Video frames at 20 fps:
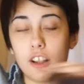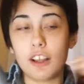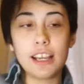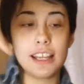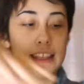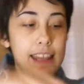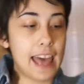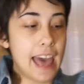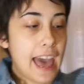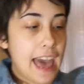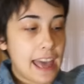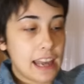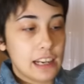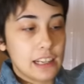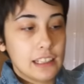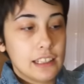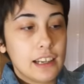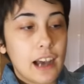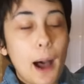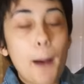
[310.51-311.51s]
Look at that.
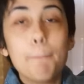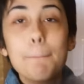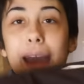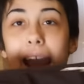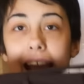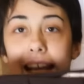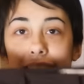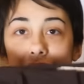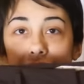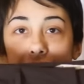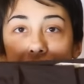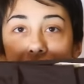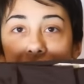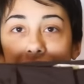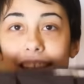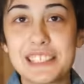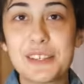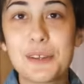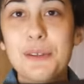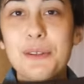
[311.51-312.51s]

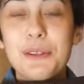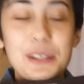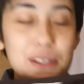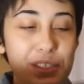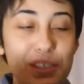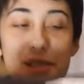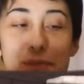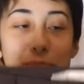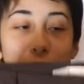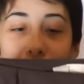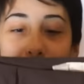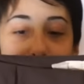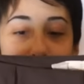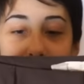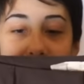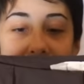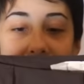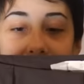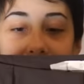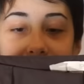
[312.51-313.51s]
Amazing. So they're just brown
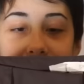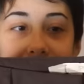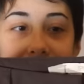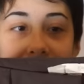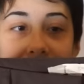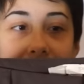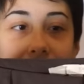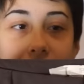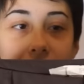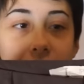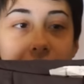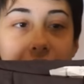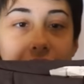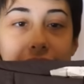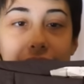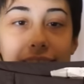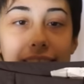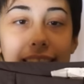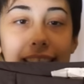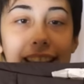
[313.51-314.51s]
pants, and
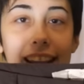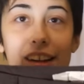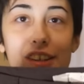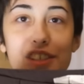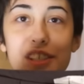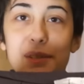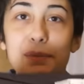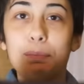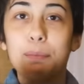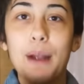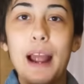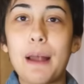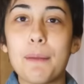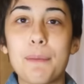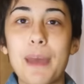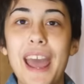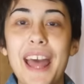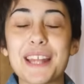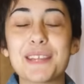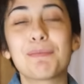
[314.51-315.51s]
they're just brown
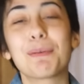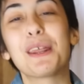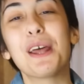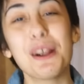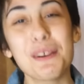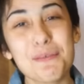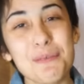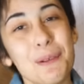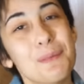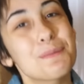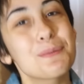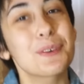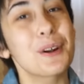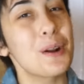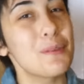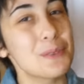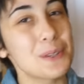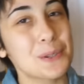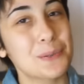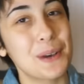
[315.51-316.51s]
pants, but they're from
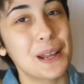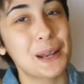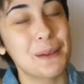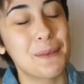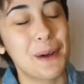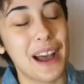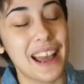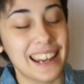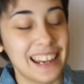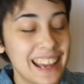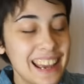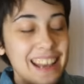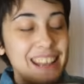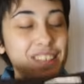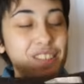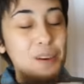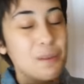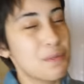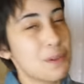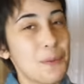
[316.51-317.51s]
Forever twenty-one.
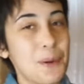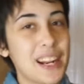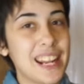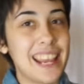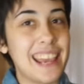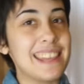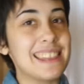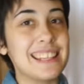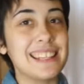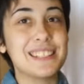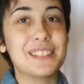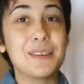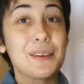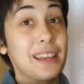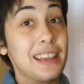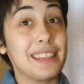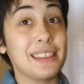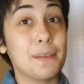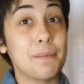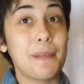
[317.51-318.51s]
So if you want to get these, you
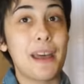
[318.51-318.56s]
can get them